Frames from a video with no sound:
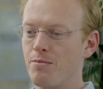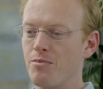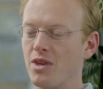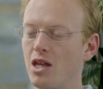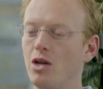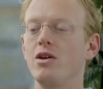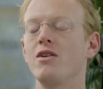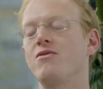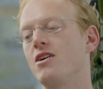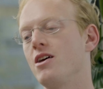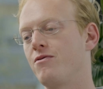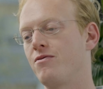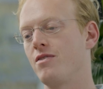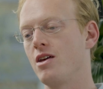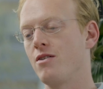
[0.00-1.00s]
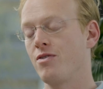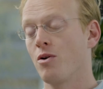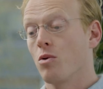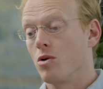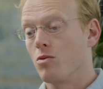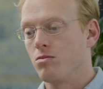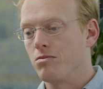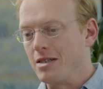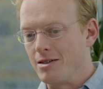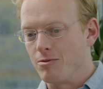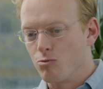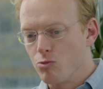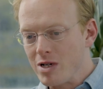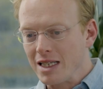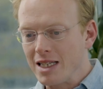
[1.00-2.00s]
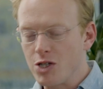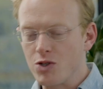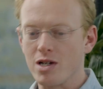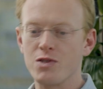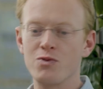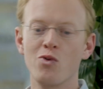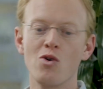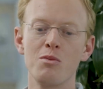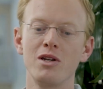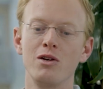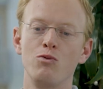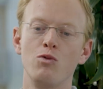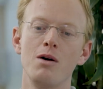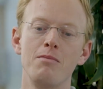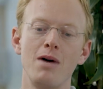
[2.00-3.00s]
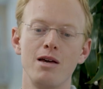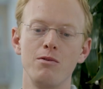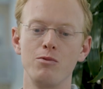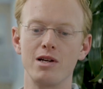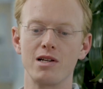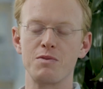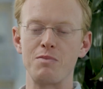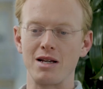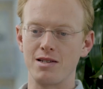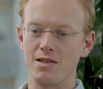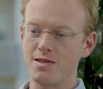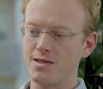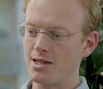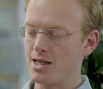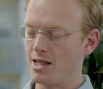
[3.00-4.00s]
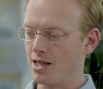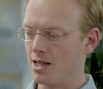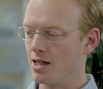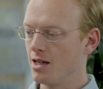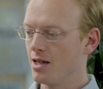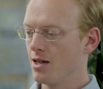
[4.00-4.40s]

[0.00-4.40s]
If it were really transformative, what might we expect to see?